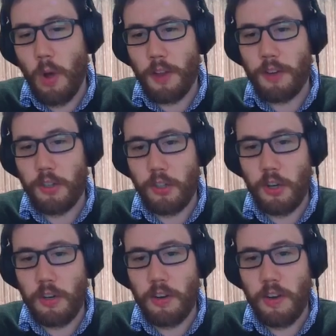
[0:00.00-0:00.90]
well
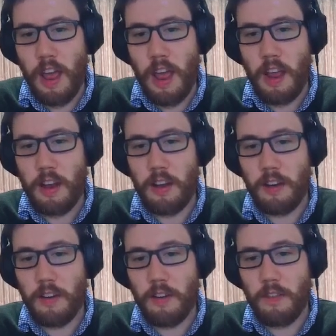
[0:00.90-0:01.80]
understood
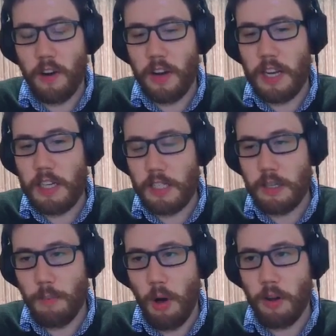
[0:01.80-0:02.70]
and very easy
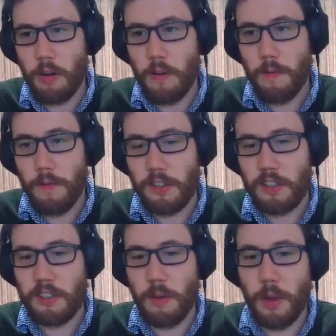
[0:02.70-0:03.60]
to model.
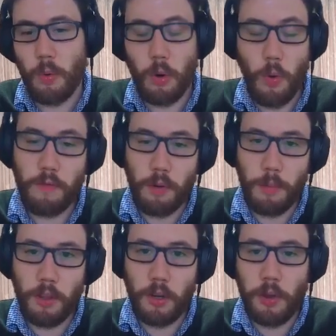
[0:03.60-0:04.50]
This is something we're quite
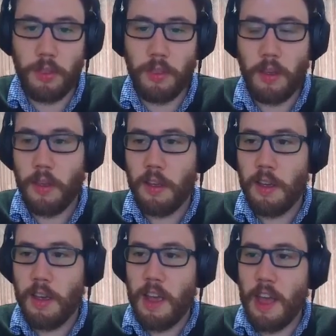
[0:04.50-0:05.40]
familiar with.
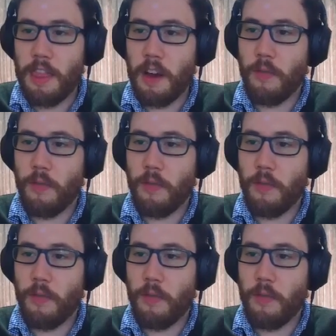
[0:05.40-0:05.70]
And